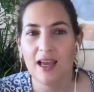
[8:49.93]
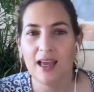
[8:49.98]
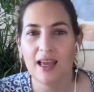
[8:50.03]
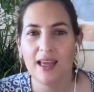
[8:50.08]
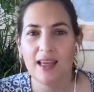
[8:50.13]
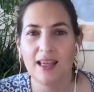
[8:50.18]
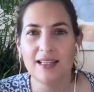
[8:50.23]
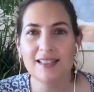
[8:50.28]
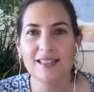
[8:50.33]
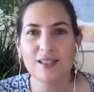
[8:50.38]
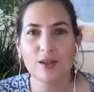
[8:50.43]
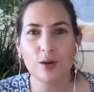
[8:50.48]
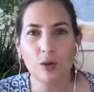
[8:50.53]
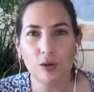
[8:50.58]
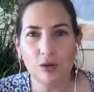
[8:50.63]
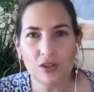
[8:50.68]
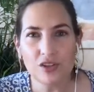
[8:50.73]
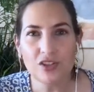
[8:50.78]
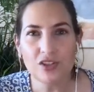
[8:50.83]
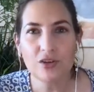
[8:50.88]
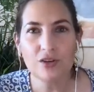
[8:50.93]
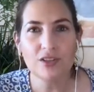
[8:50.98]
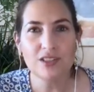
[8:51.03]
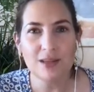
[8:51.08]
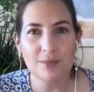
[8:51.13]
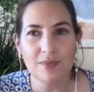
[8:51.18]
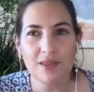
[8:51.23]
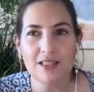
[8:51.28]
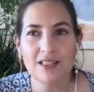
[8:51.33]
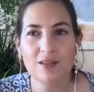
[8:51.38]
It's also
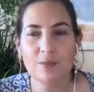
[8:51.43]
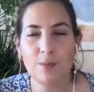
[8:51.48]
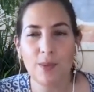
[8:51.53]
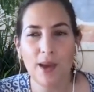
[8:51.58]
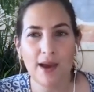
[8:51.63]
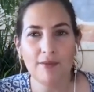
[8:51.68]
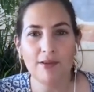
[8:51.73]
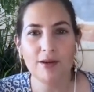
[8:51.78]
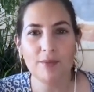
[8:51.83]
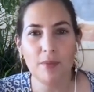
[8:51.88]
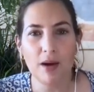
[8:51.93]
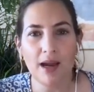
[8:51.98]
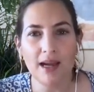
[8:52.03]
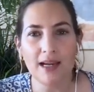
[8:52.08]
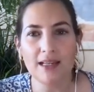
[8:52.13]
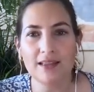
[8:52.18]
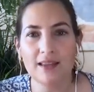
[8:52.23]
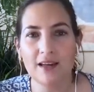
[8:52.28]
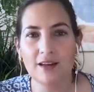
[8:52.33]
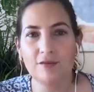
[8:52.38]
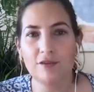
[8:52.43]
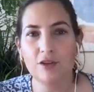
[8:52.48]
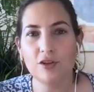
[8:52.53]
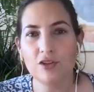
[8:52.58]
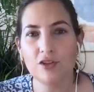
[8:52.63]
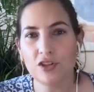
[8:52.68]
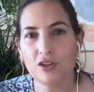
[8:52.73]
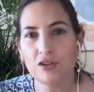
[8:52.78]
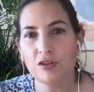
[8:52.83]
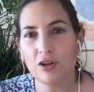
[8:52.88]
something to bear in mind that if you
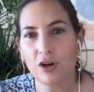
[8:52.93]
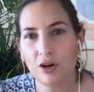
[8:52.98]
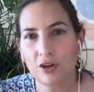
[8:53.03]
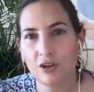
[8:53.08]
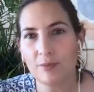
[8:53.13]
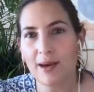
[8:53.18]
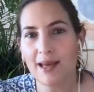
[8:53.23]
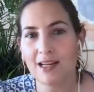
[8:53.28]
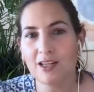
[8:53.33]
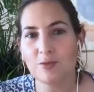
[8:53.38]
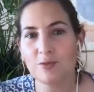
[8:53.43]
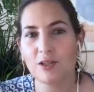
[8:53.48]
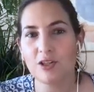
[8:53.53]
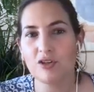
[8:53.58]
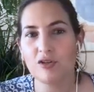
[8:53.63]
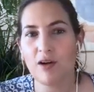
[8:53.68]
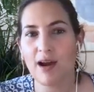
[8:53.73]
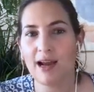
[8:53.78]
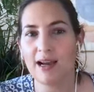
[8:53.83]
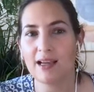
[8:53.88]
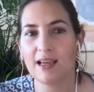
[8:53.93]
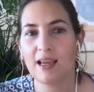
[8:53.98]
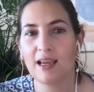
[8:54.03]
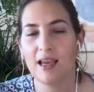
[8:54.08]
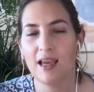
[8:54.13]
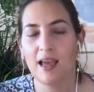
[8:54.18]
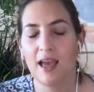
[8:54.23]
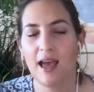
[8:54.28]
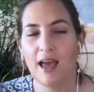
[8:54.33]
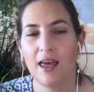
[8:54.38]
do go the management track,
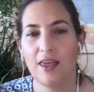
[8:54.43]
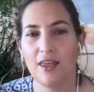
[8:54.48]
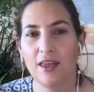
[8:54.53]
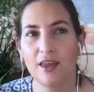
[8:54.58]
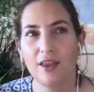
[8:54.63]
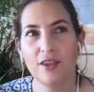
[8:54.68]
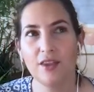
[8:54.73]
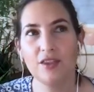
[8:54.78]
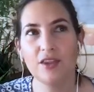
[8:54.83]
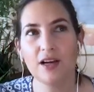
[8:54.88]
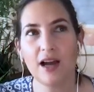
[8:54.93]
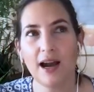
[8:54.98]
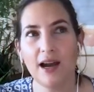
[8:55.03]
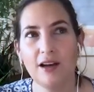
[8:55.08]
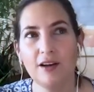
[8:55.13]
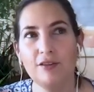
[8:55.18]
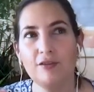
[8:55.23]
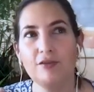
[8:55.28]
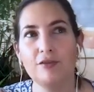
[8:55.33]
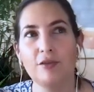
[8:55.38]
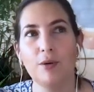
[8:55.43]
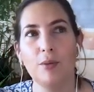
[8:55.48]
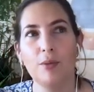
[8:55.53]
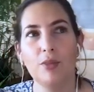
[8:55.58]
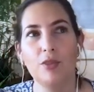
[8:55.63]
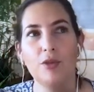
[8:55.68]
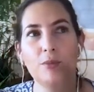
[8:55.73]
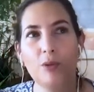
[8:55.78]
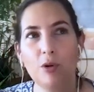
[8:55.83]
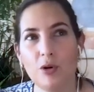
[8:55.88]

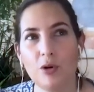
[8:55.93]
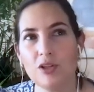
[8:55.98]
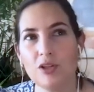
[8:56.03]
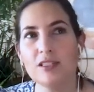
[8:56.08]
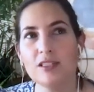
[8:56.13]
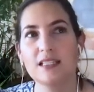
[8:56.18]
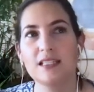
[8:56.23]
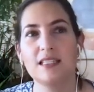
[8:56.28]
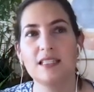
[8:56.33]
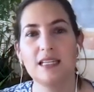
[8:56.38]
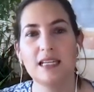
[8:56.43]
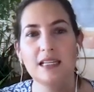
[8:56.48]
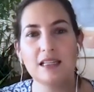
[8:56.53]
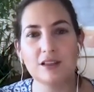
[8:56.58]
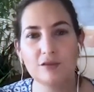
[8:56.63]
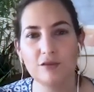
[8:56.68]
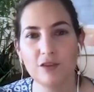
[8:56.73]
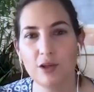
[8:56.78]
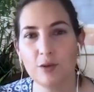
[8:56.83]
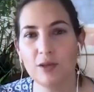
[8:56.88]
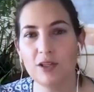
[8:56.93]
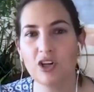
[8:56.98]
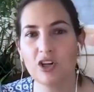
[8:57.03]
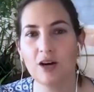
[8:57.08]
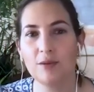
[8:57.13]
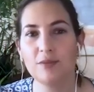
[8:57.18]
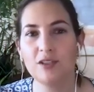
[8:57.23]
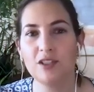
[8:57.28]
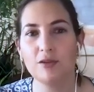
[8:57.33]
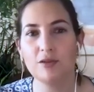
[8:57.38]
the more you succeed, the fewer
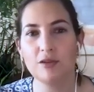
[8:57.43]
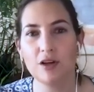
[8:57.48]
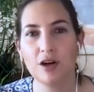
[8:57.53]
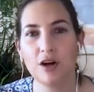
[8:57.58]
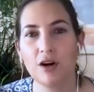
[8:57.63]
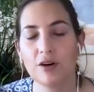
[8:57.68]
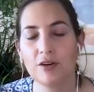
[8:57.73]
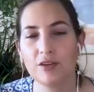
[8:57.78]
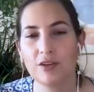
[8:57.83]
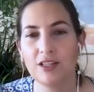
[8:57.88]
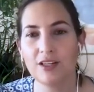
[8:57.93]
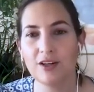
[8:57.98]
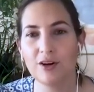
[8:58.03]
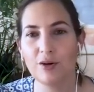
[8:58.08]
jobs you go.